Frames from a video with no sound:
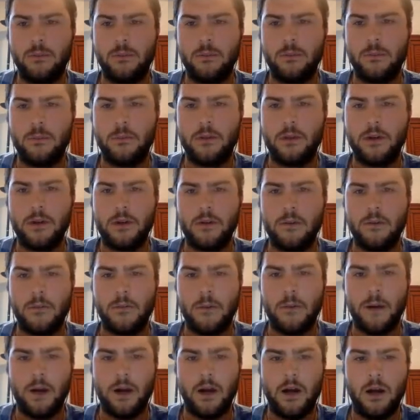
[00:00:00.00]
here.
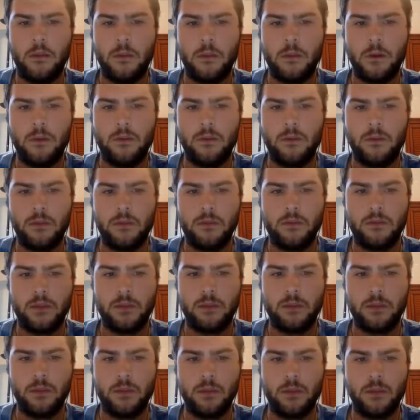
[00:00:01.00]
All of them
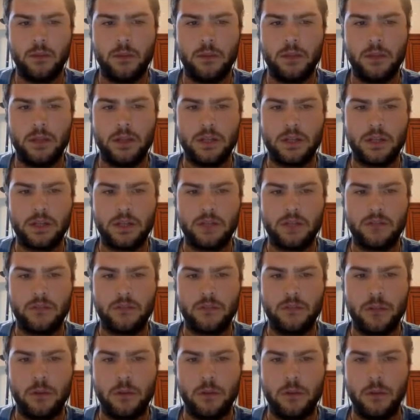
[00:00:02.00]
provide pretty good win conditions for
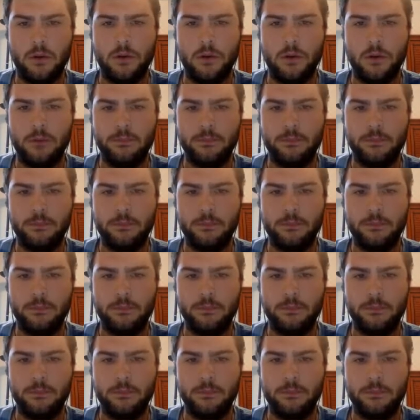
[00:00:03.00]
my opponent.